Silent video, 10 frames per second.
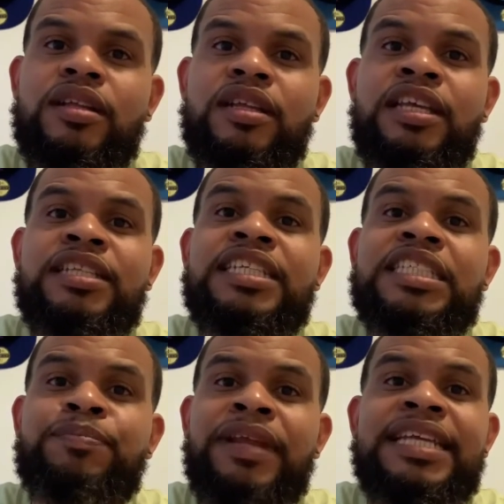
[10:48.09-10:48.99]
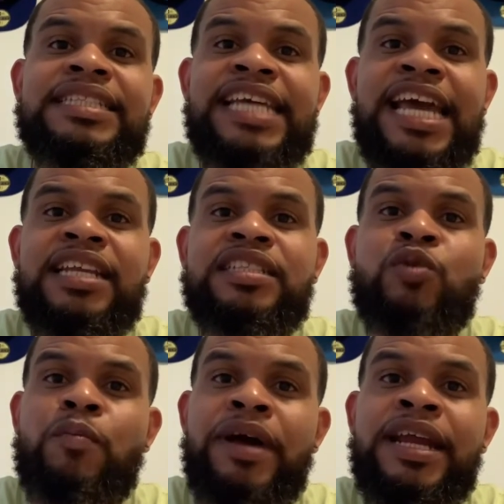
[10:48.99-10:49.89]
he could display his talents
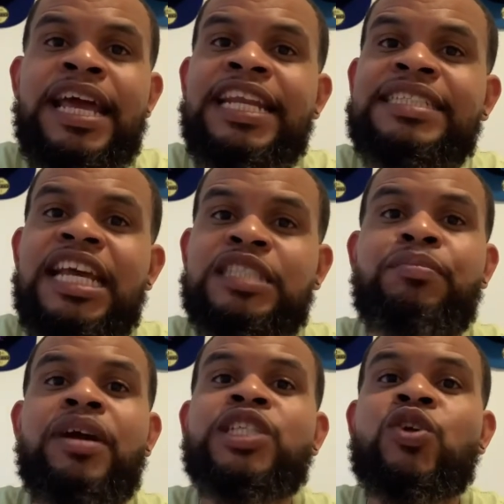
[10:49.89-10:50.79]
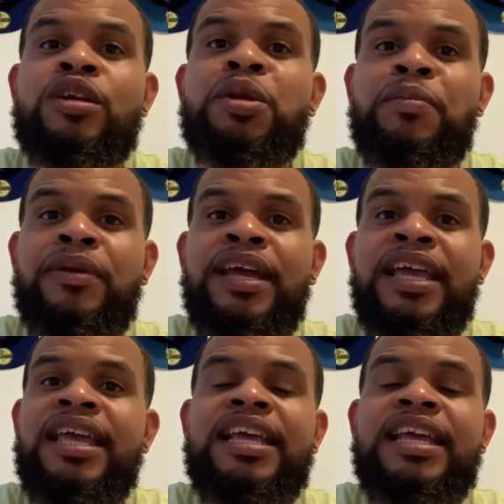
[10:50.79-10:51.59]
more better, and it's less pressure on him to play.